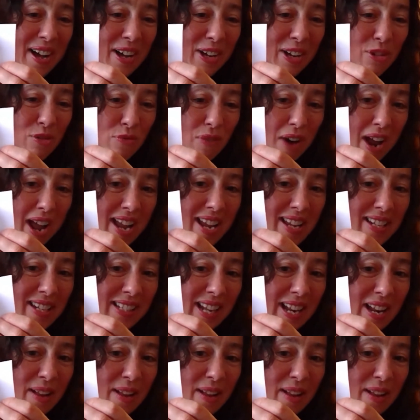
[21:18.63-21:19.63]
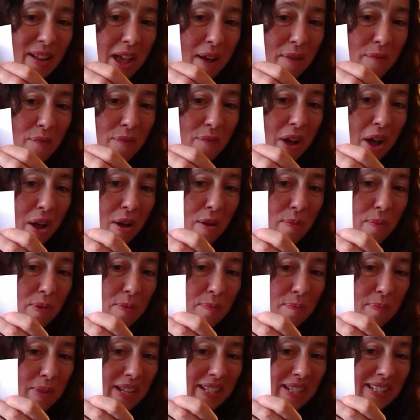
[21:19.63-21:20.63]
Great. And if you have that open
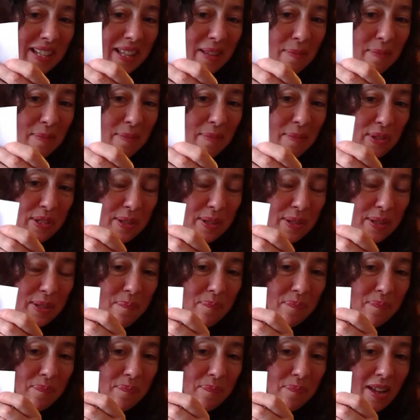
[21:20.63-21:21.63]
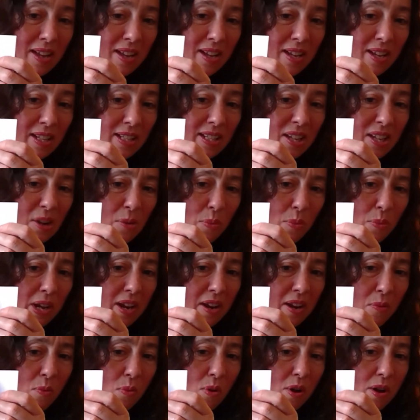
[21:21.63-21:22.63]
bit at the bottom, so we're going
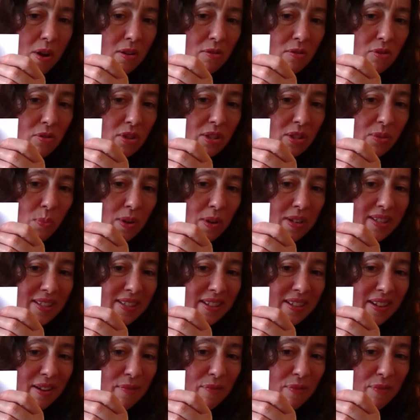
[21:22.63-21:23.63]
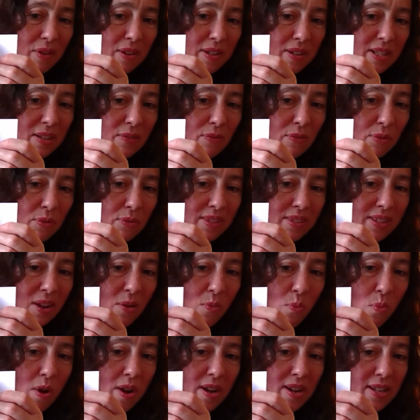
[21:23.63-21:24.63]
to work on just one side first of all. So
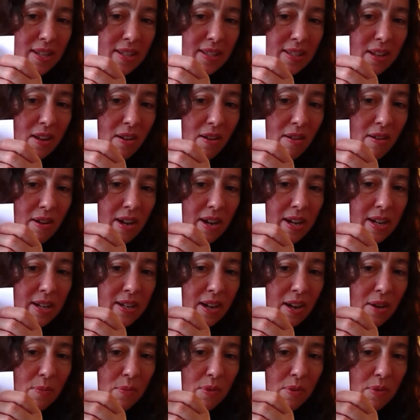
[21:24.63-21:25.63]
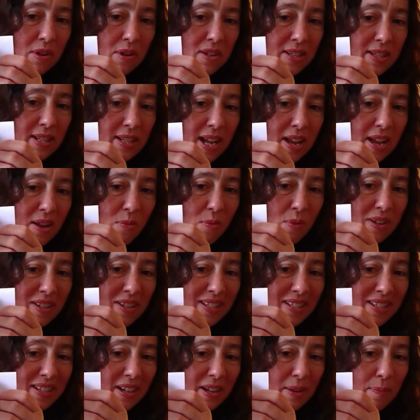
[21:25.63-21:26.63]
one side, I want you to take one
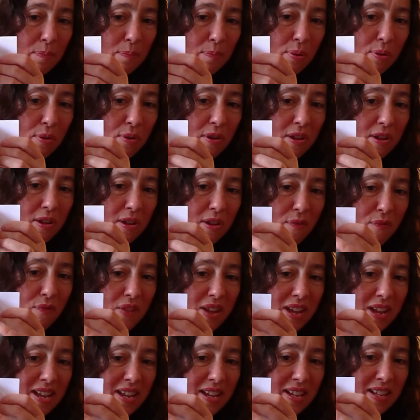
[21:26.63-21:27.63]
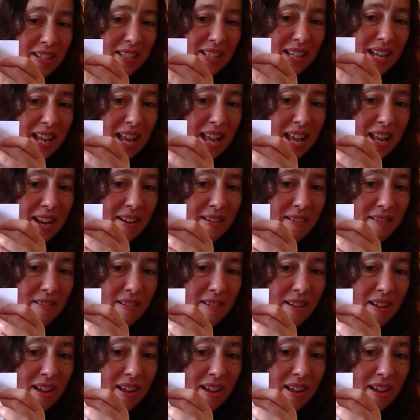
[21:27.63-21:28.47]
side, put your fingers in,